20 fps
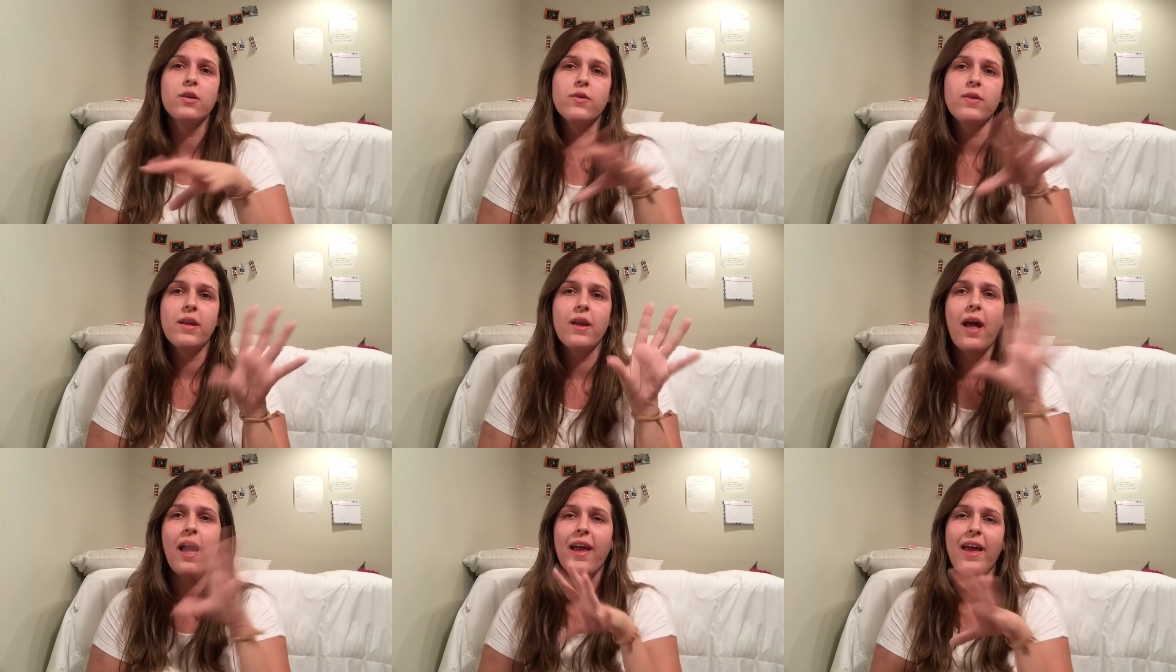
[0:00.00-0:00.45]

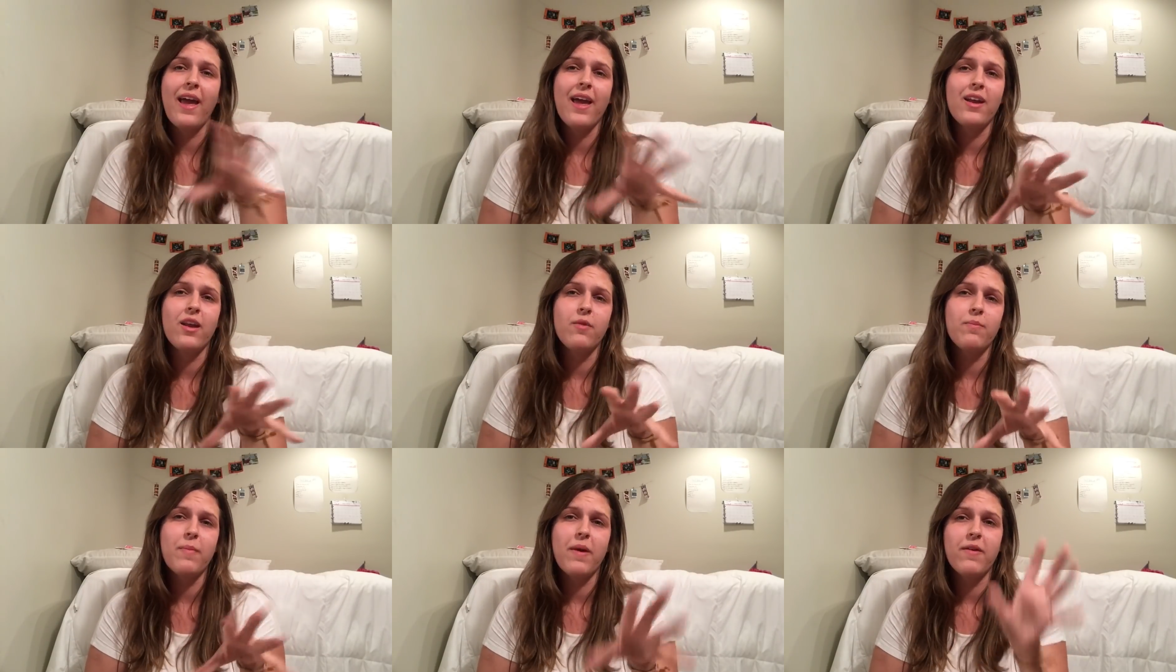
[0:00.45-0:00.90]
that I
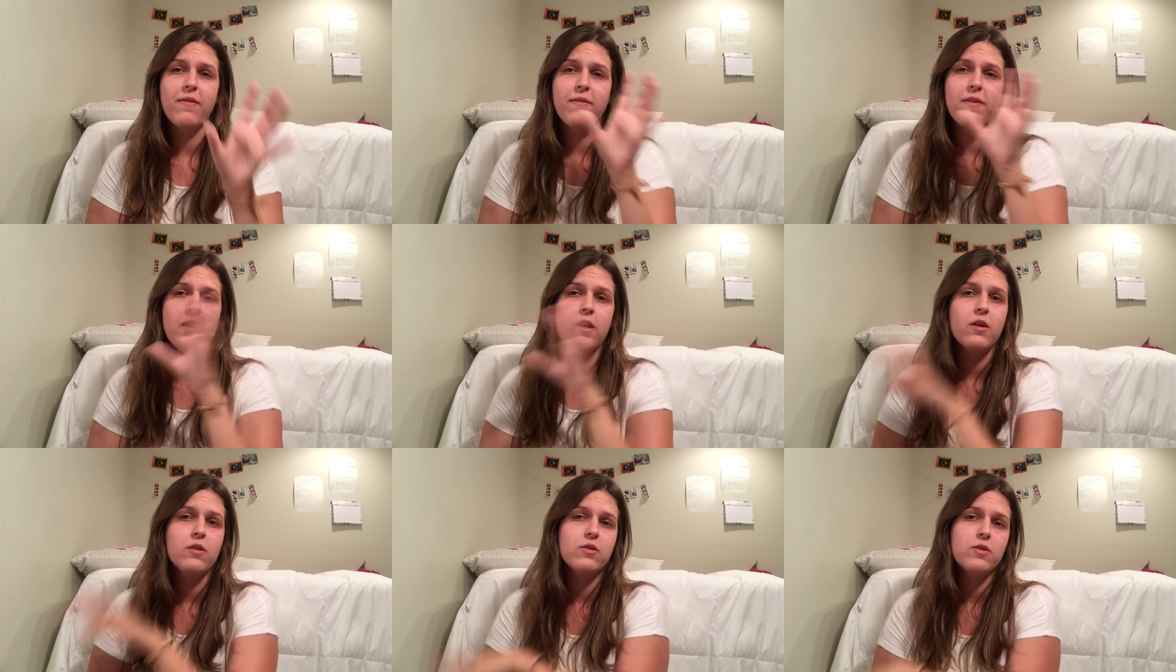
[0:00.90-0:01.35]
edit my
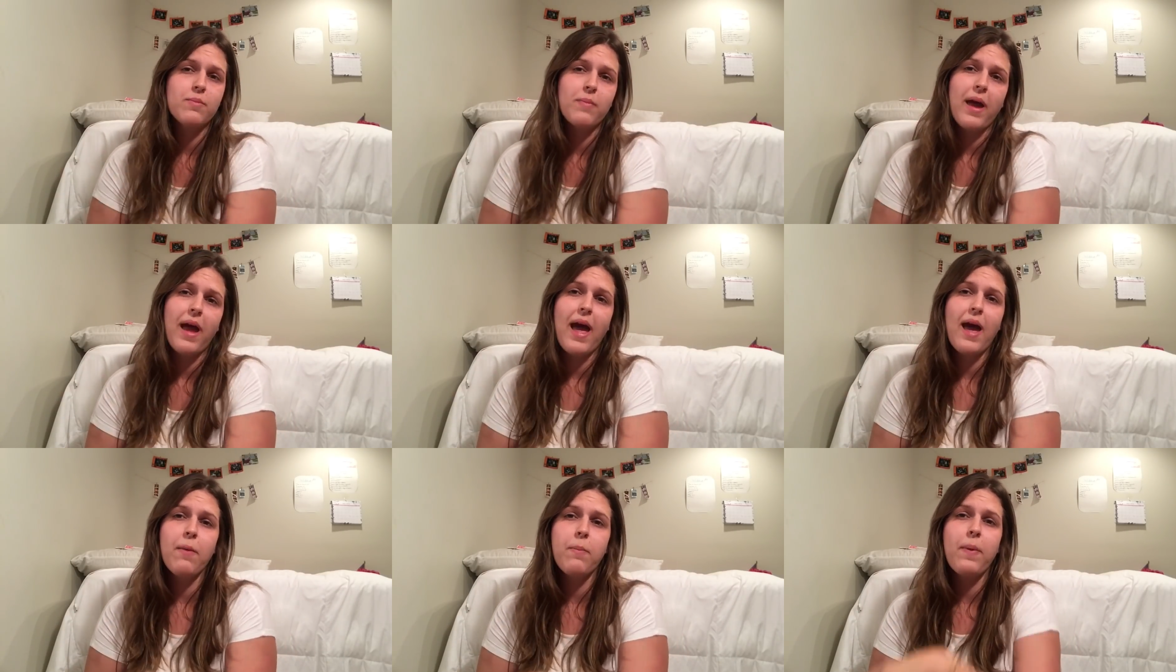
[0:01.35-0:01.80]
videos on my
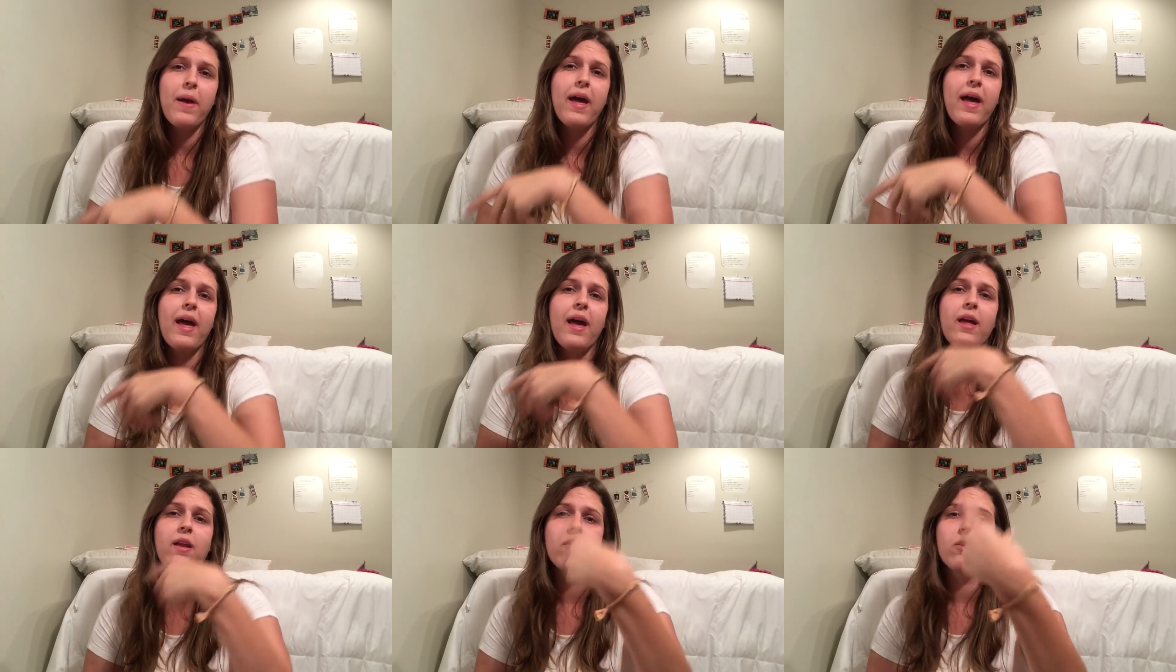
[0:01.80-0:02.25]

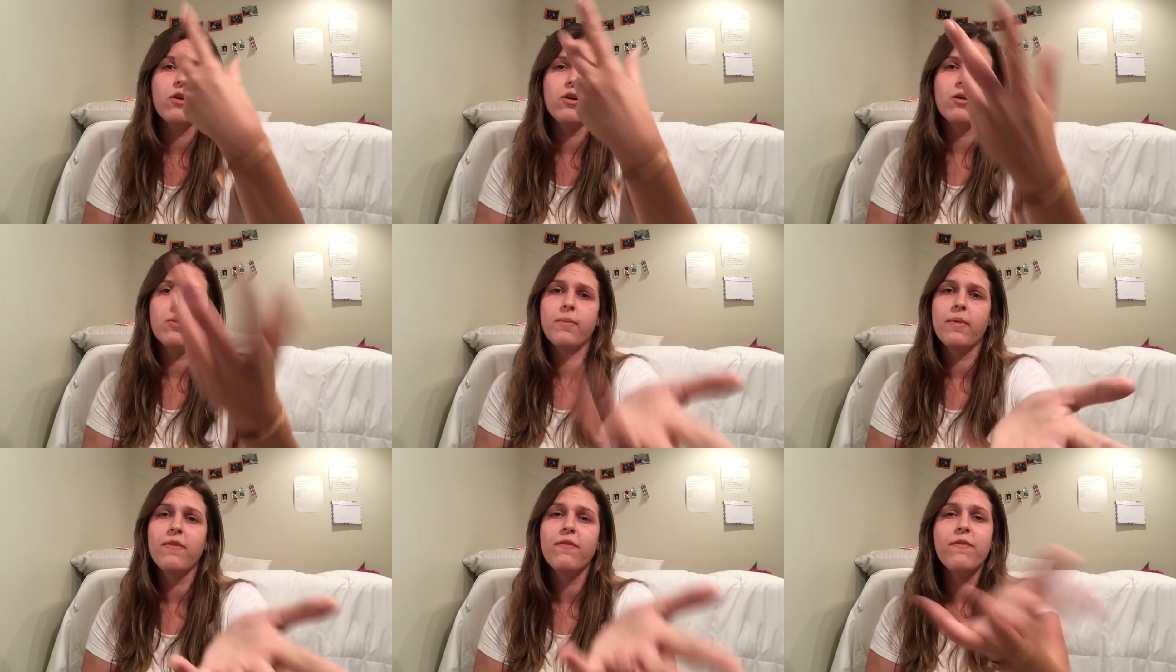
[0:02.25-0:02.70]
iPad or
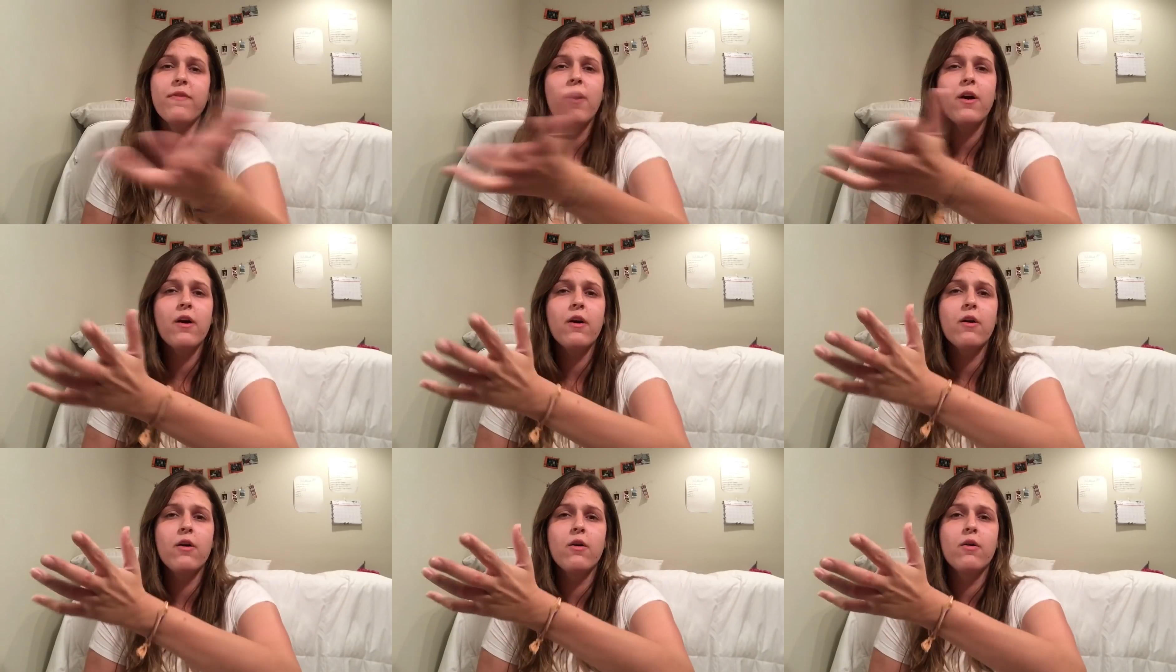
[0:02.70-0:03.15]
on my
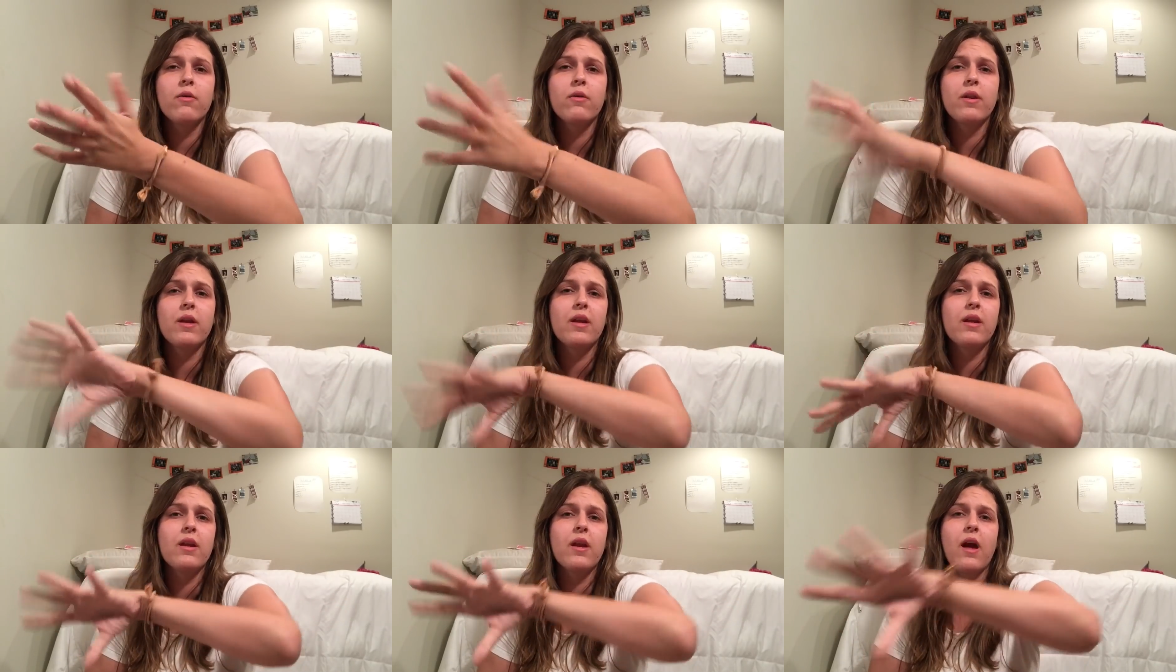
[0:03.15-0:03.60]

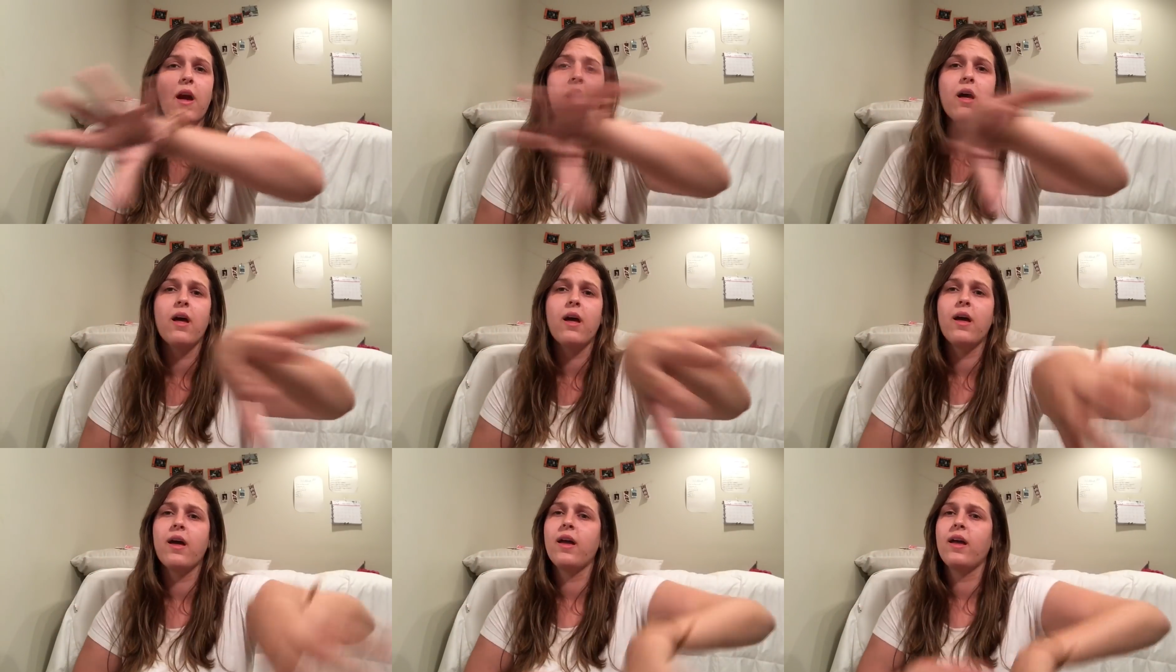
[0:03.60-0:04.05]
phone, and
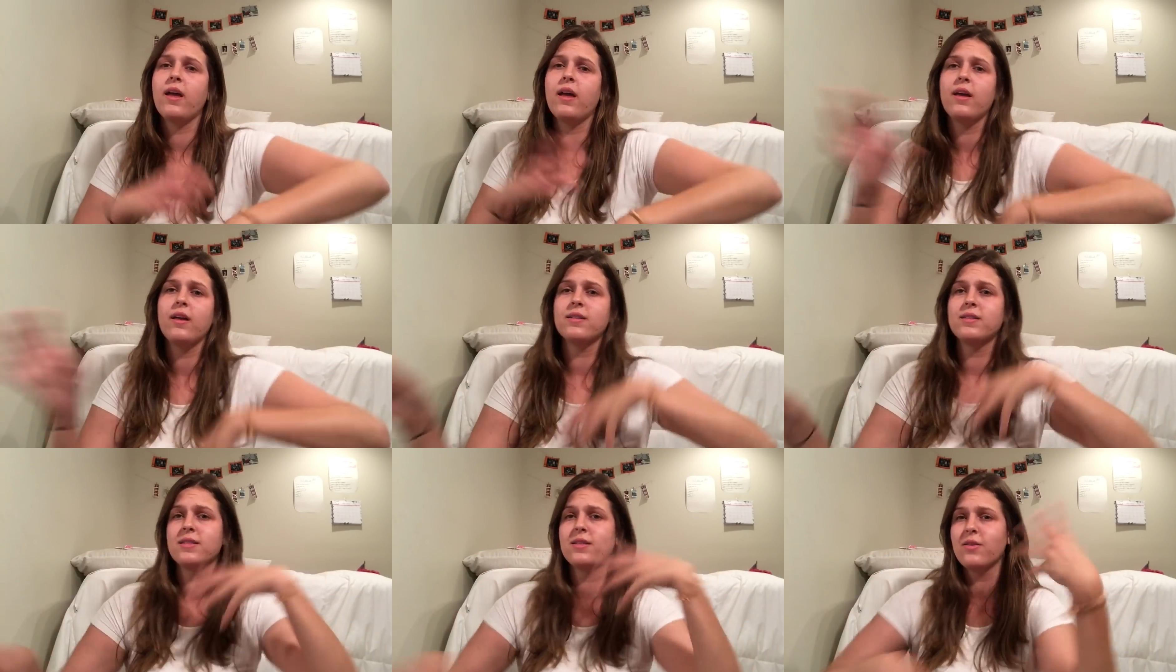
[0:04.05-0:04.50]

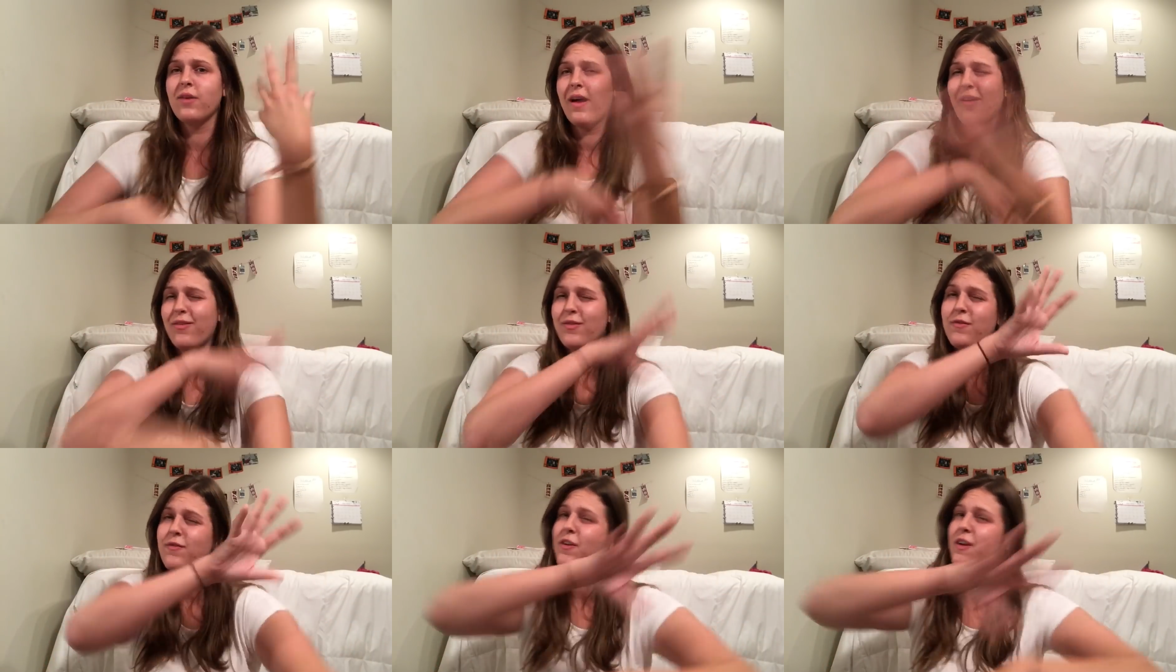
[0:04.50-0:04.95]
I still
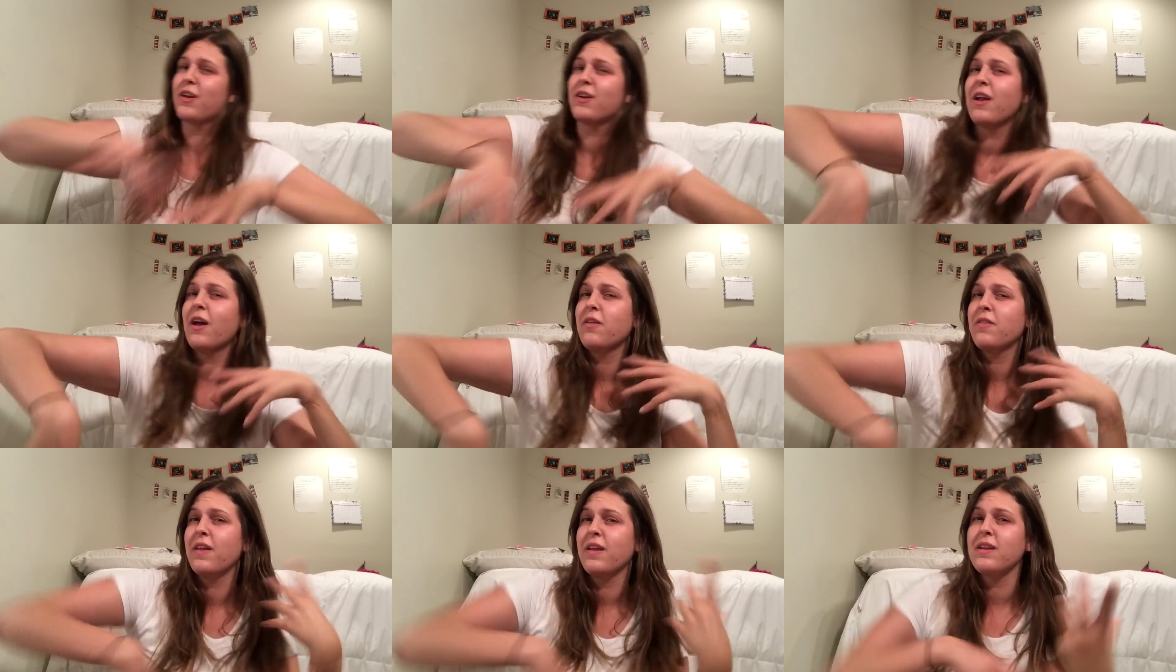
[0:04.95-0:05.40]
haven't figured
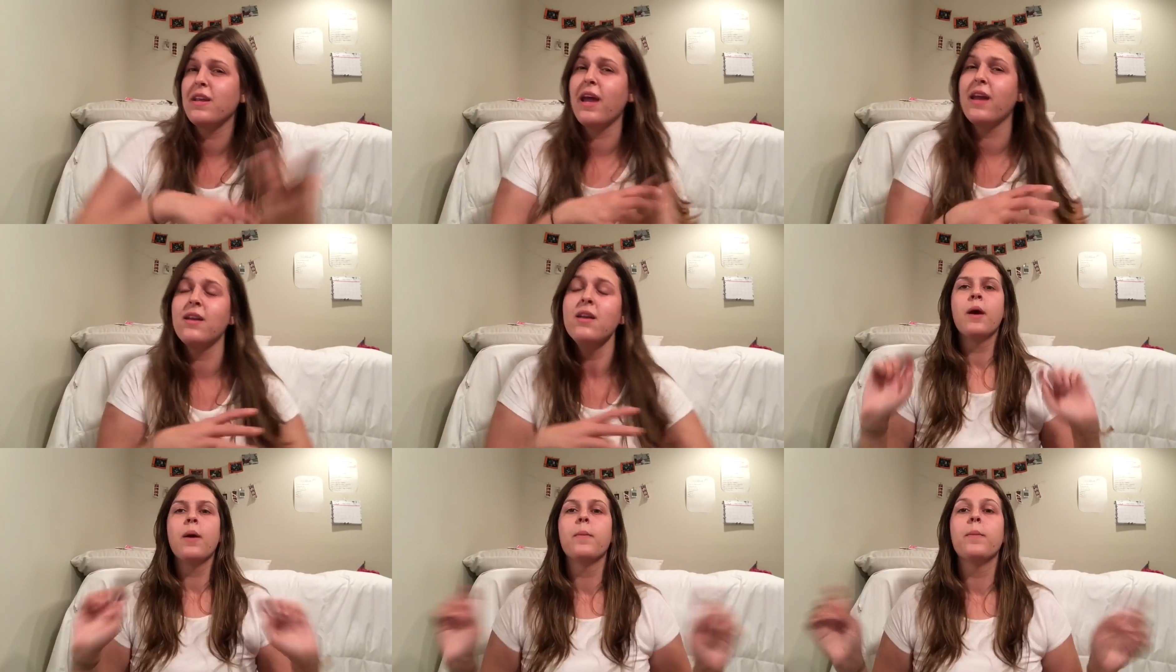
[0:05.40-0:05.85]
out that
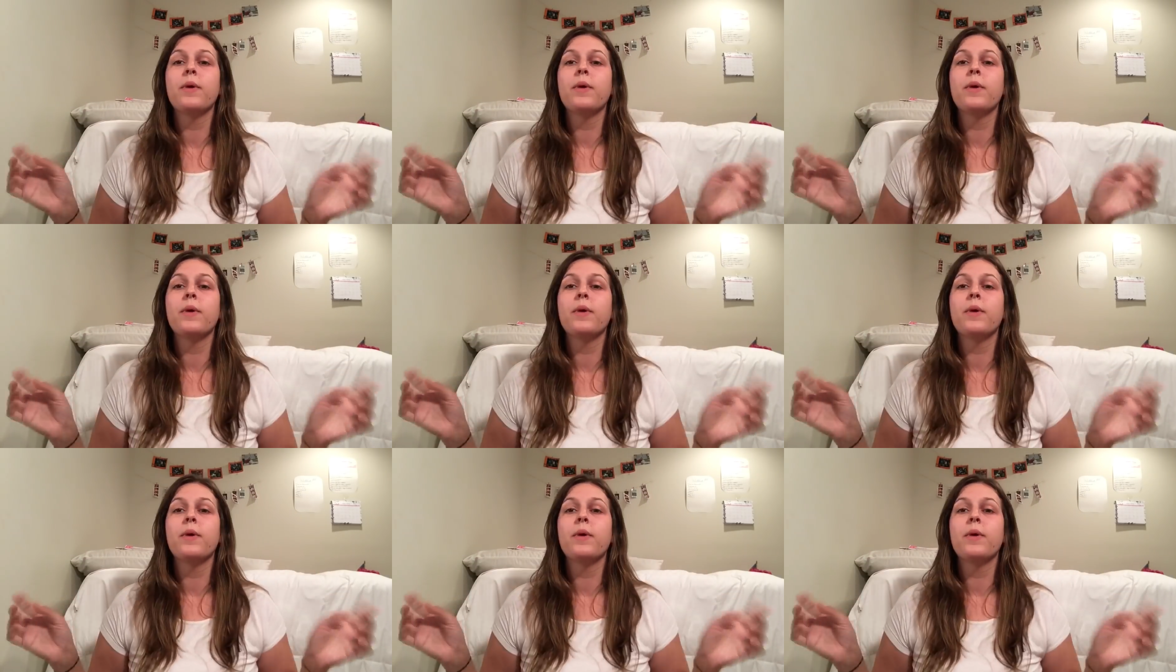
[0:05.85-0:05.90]
yet.